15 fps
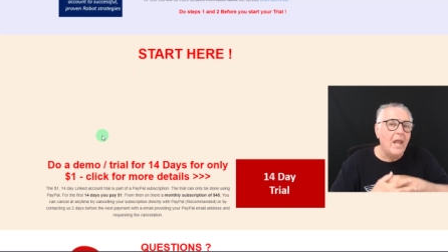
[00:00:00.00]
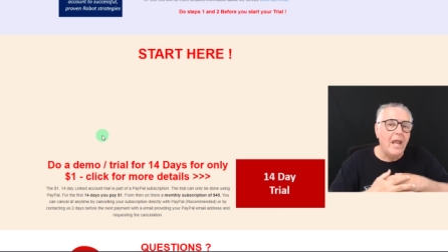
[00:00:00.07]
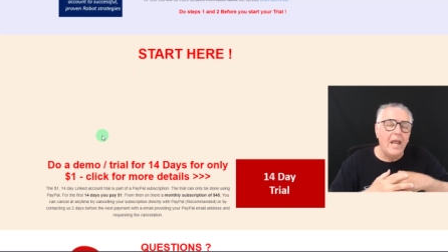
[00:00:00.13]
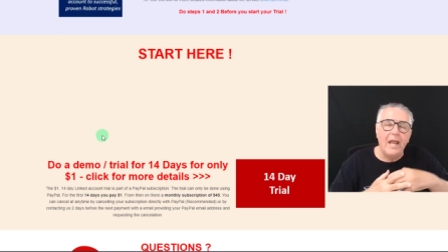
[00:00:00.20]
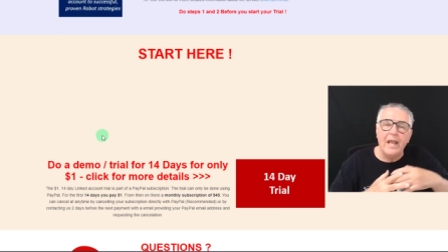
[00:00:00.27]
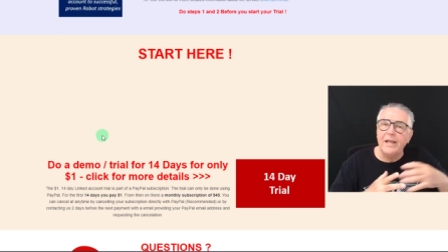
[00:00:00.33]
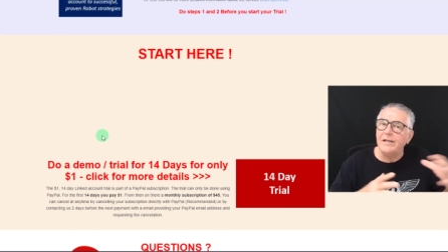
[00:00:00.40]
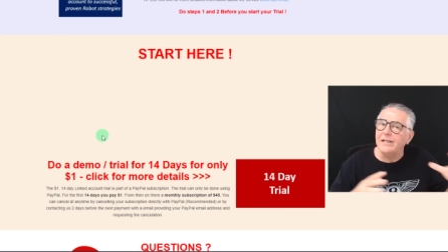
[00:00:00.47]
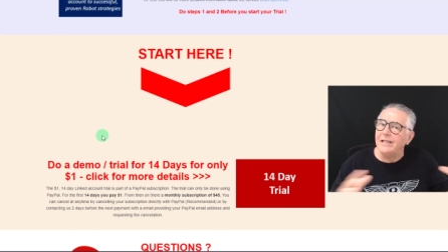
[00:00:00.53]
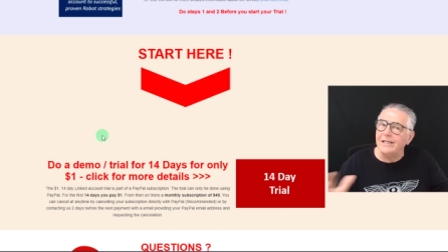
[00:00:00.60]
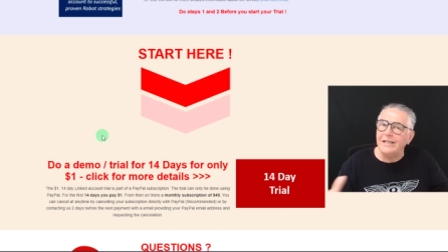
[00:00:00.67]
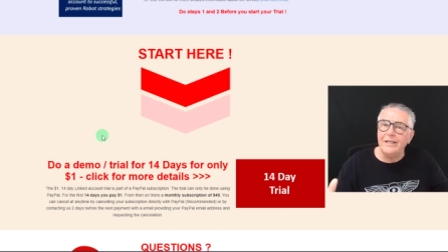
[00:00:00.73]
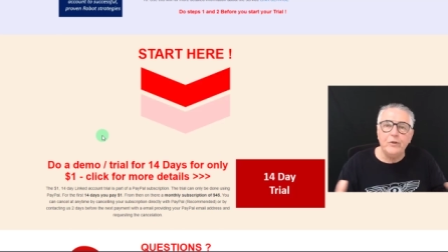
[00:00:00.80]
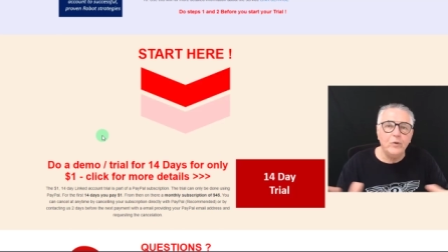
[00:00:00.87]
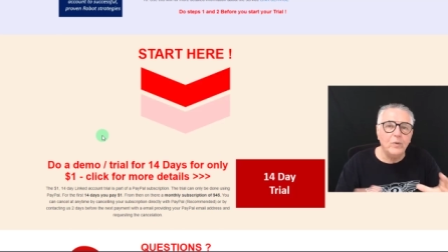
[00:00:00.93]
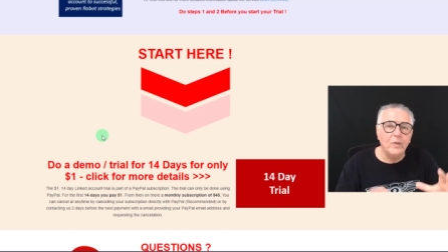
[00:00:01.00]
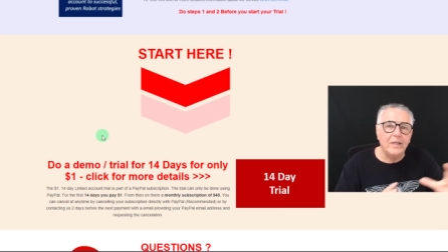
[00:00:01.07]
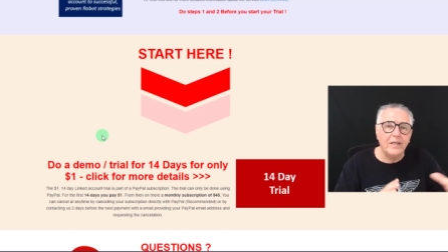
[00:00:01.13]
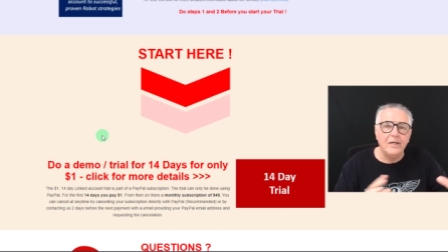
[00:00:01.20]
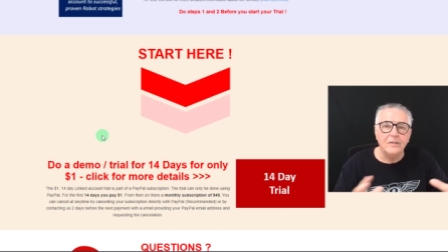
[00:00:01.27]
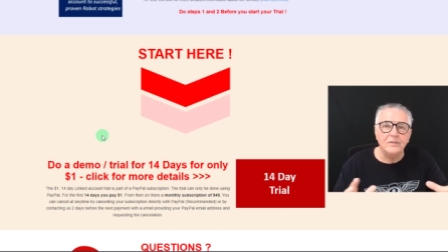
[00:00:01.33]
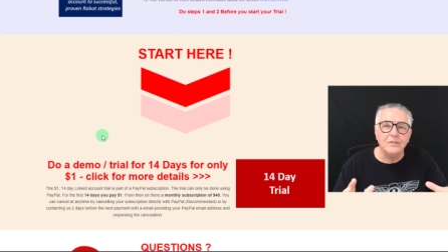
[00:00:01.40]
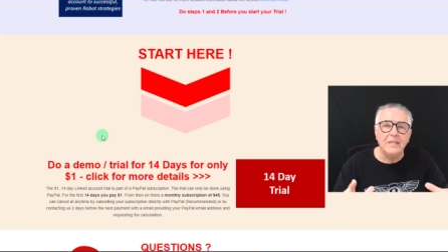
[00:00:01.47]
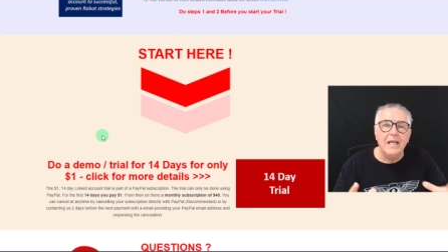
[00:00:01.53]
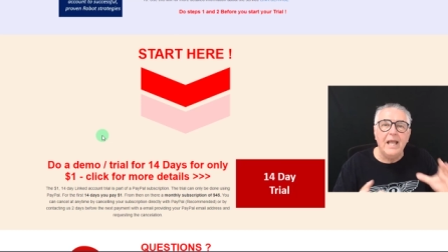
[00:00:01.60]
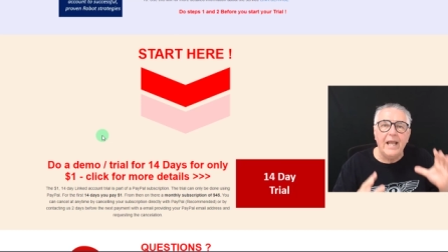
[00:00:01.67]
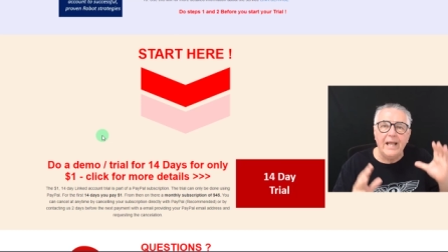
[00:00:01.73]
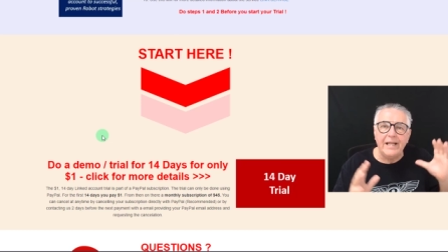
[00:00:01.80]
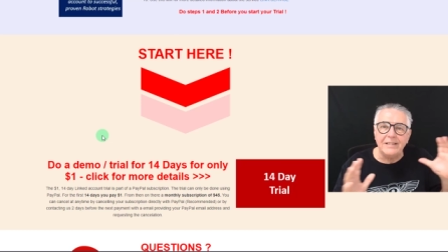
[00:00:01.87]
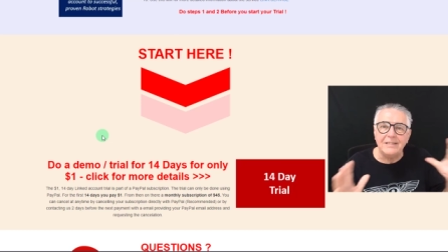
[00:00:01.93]
and link your account
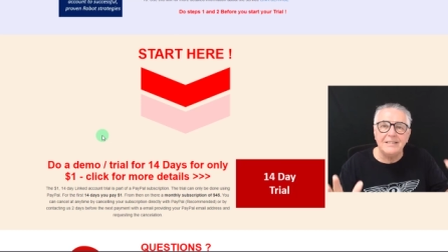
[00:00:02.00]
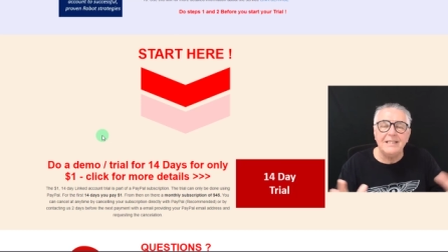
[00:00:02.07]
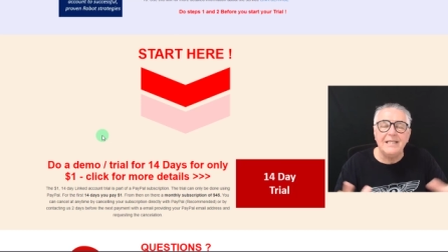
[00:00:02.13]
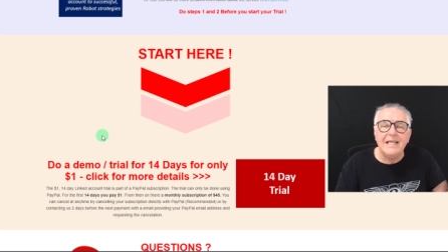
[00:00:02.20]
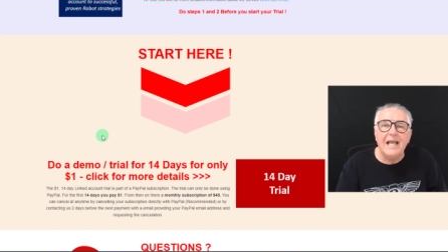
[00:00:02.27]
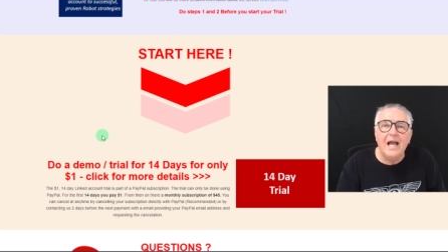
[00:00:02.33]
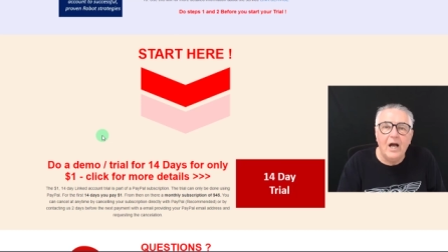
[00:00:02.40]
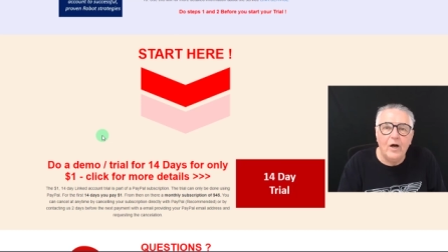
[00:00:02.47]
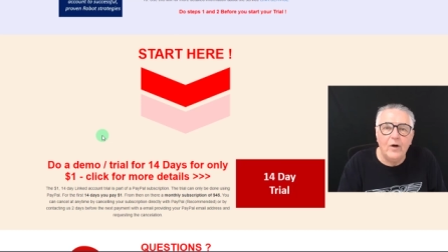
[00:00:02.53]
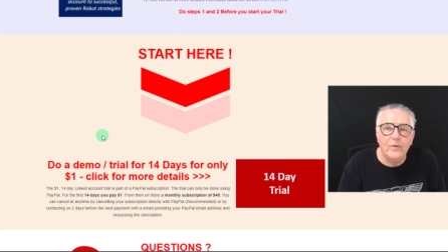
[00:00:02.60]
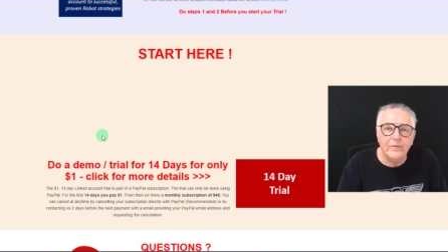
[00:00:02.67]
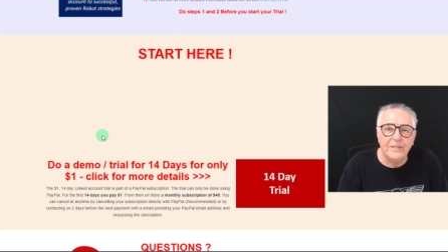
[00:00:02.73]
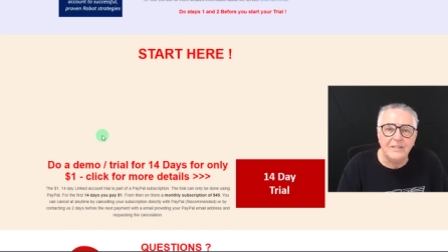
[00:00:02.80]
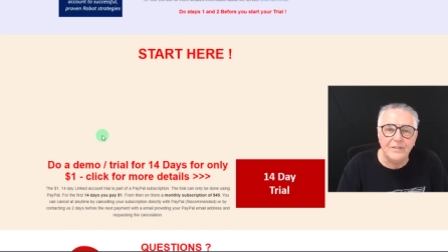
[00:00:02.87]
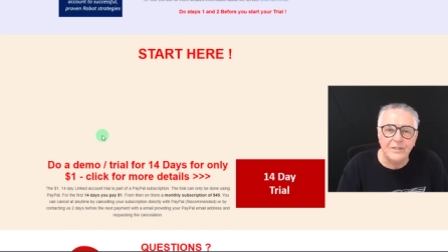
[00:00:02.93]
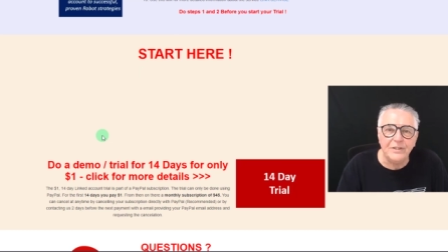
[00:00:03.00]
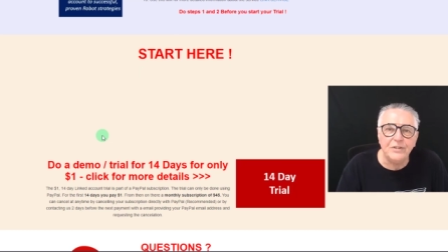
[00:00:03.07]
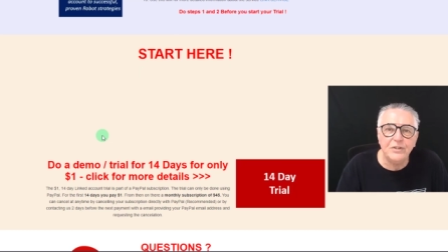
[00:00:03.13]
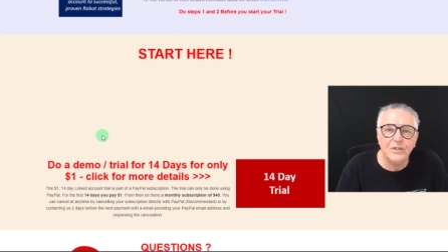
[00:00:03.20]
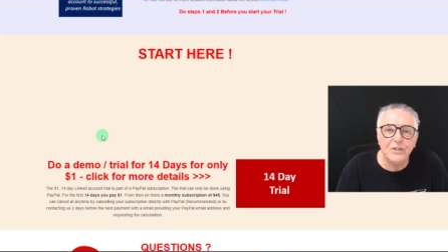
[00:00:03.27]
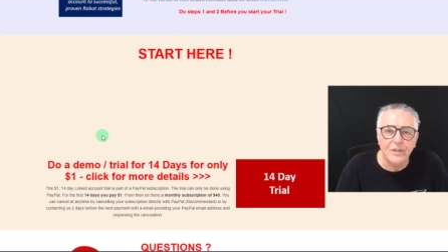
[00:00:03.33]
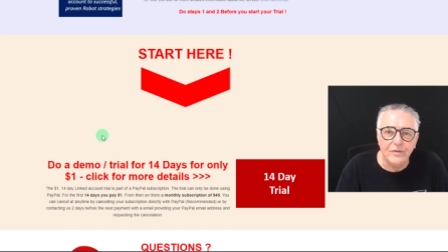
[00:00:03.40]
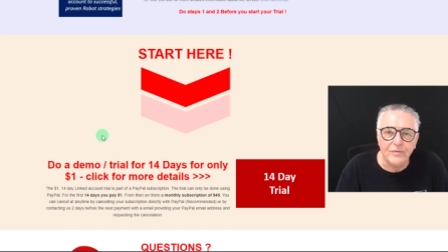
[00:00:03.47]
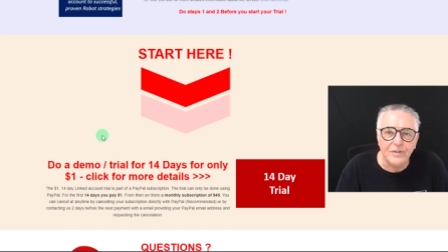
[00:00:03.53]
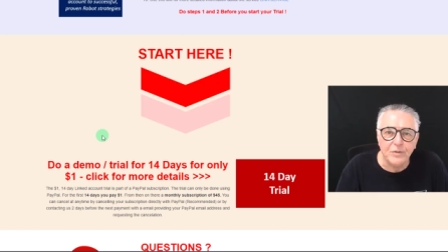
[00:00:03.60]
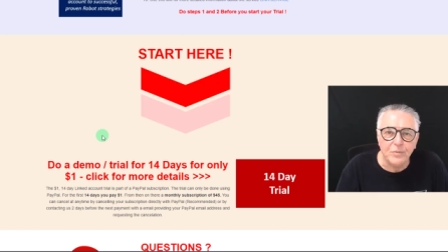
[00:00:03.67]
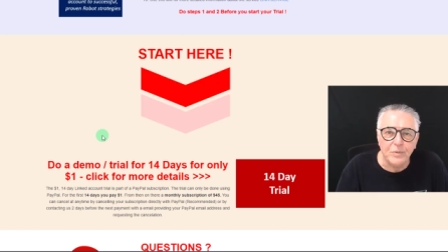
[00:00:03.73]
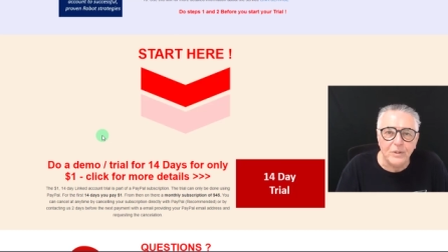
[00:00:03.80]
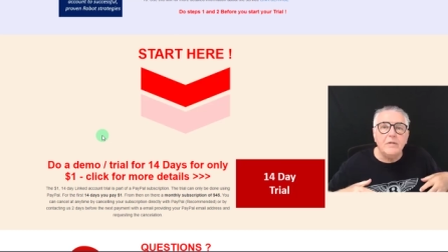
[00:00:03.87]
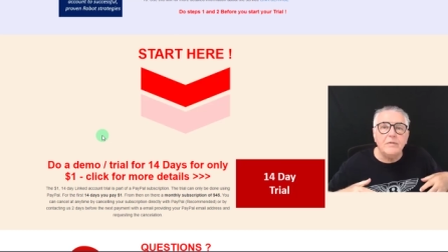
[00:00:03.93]
and see how the
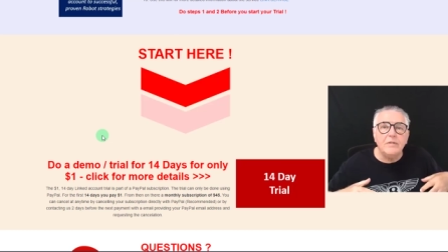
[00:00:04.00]
service works.